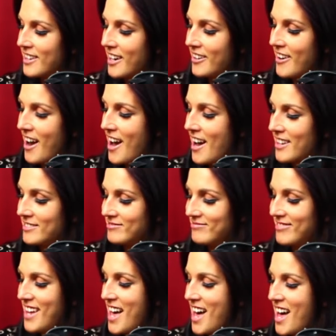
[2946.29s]
All right.
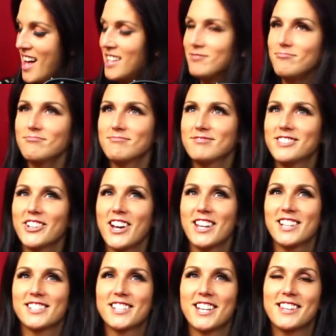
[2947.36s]
Nah. Okay,
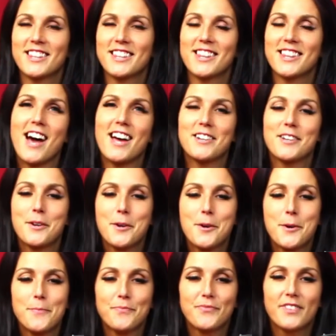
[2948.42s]
let's get that.
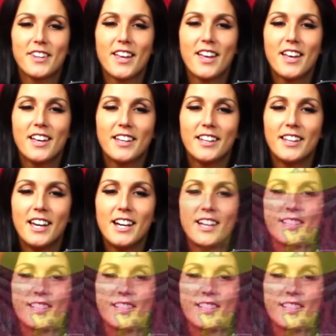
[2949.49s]
Guess